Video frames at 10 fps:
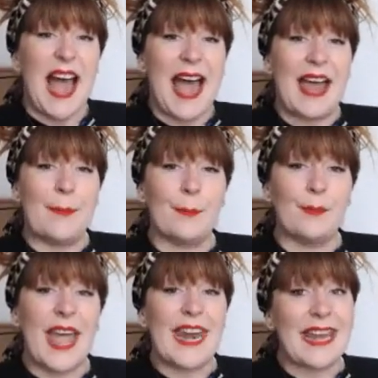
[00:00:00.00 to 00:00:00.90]

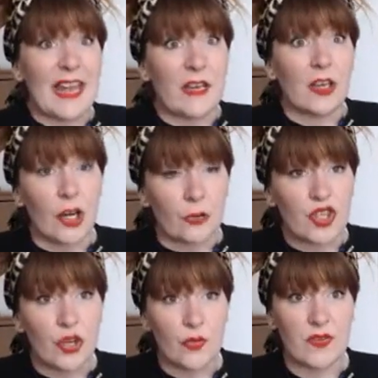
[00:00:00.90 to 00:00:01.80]
And again,
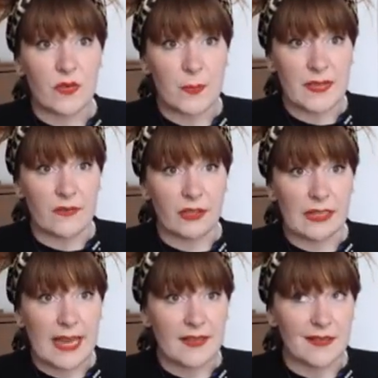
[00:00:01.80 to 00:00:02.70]
choose those specific
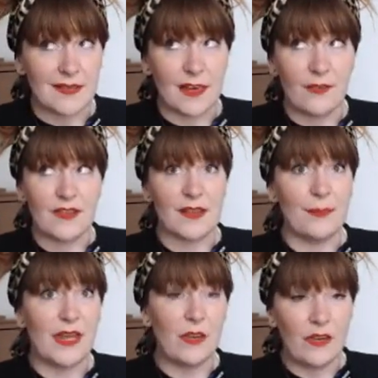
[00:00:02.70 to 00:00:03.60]
classes. And if it's
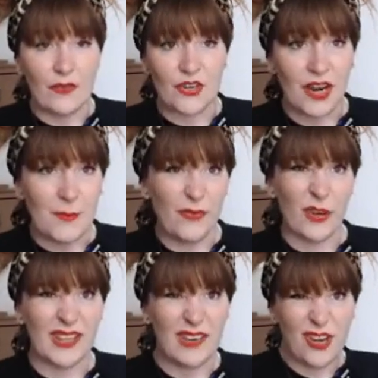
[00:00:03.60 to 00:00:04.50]
something you've never tried
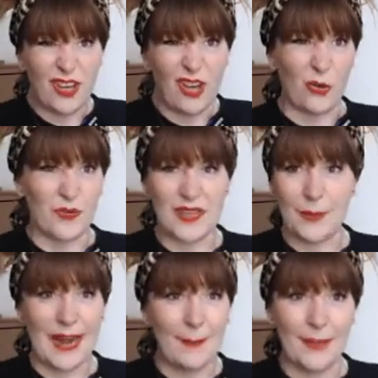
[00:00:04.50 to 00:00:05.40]
before, give it a go.
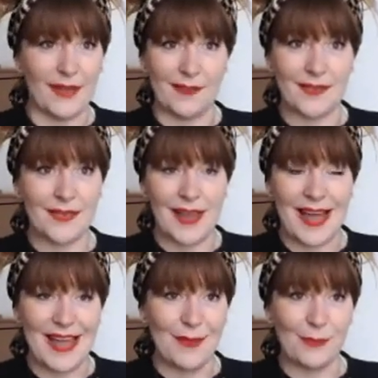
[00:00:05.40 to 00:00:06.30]
See what happens.
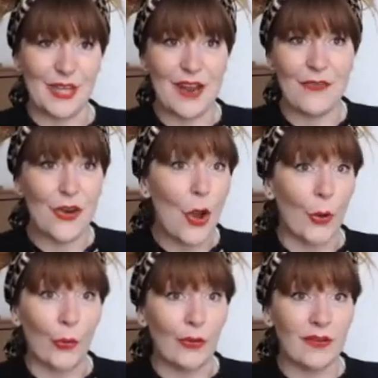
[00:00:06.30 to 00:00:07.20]
You never
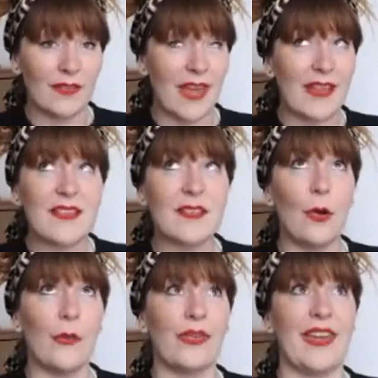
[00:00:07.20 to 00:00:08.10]
know. That's the
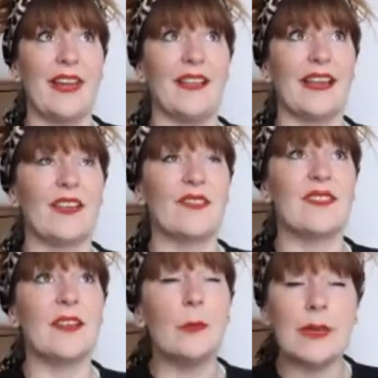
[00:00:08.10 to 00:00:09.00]
whole thing. Like, there's
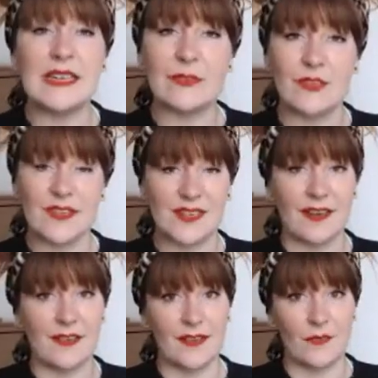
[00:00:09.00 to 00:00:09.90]
so many different
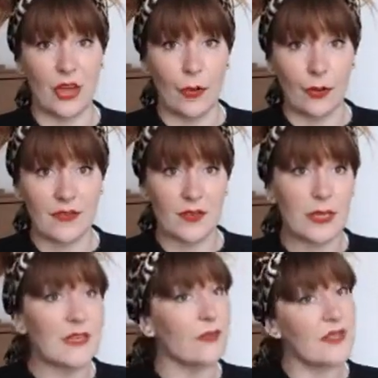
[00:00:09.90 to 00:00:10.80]
styles of yoga, so
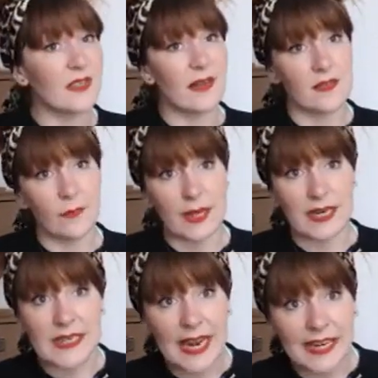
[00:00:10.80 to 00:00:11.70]
many different styles of
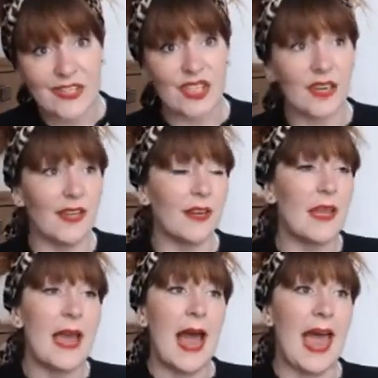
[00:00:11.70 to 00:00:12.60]

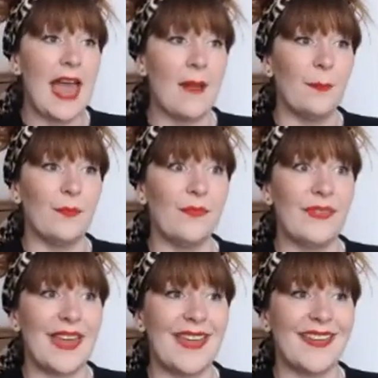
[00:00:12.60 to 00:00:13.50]
meditation,
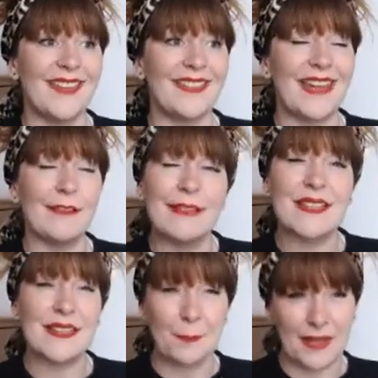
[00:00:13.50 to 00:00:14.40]
that there
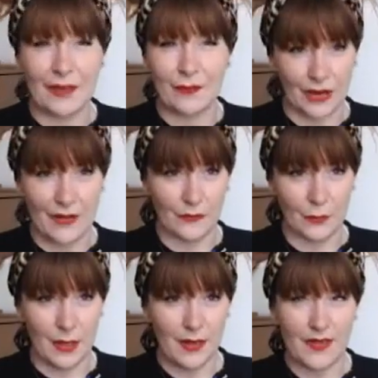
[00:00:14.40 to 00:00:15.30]
is something for
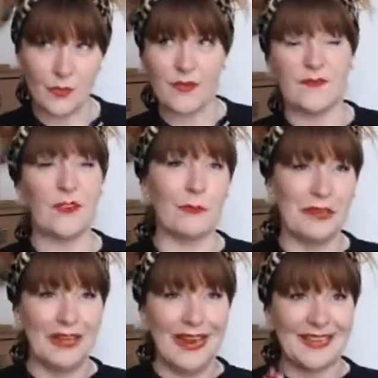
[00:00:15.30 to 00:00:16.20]
everyone. I sort of
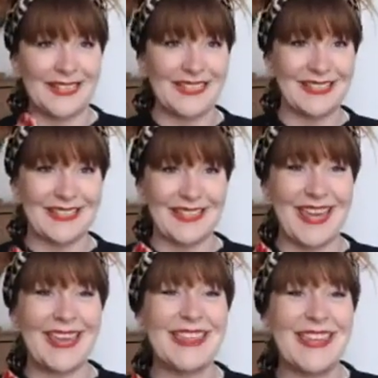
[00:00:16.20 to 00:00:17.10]
relate
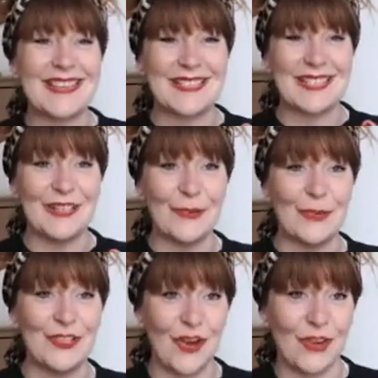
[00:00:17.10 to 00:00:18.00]
this
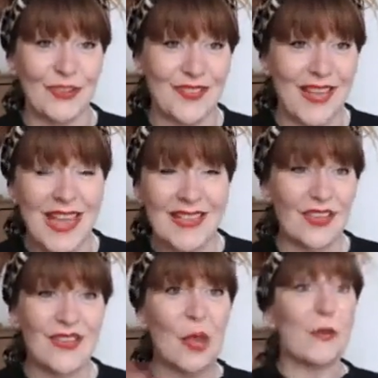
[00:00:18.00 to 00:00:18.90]
to dogs.
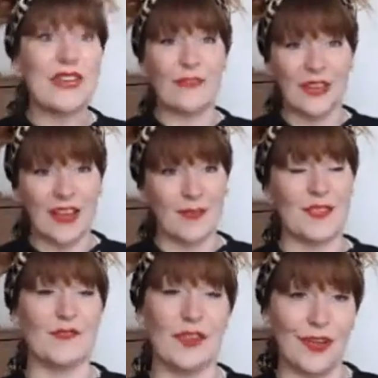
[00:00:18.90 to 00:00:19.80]
There's so many different
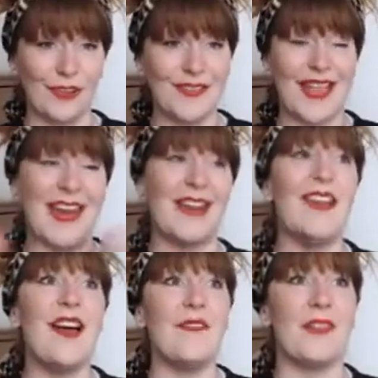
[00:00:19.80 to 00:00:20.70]
kinds of dogs, and I
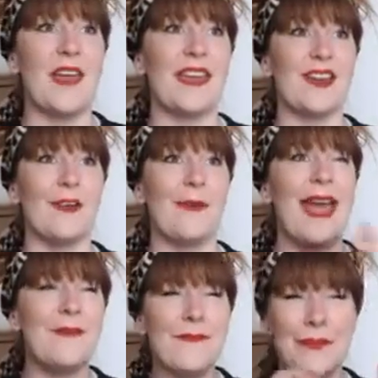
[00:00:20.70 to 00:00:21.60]
love that,
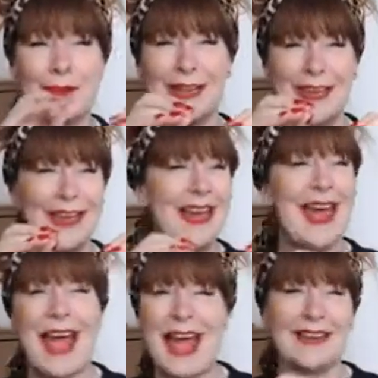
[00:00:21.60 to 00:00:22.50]
everybody
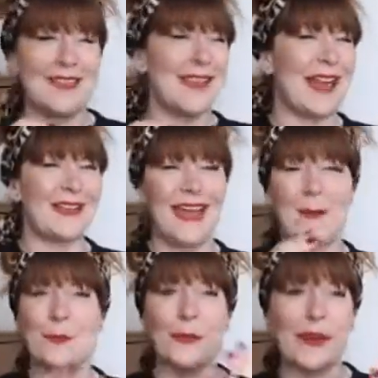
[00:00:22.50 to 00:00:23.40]
has
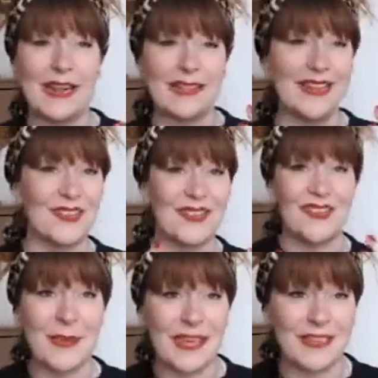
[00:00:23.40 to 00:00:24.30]
that breed that
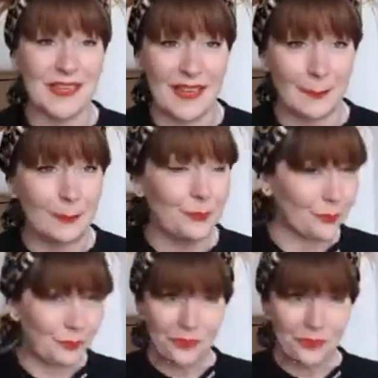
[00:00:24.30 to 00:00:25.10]
just speaks to them.